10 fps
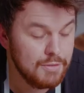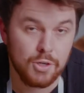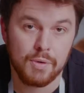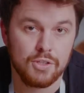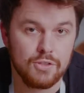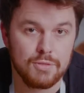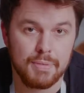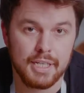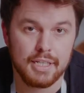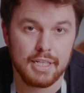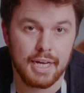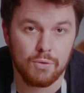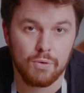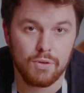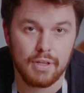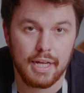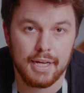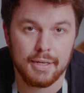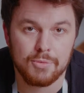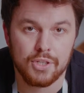you don't want to use beer at all,
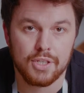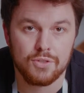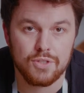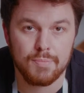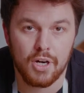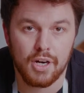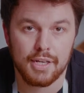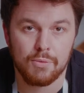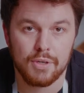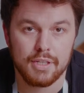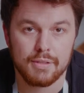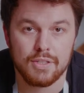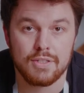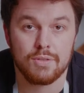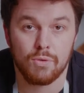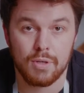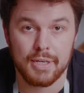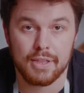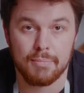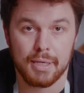you can use sparkling water because it's all
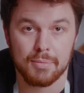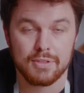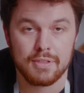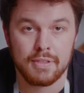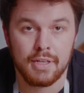about the bubbles.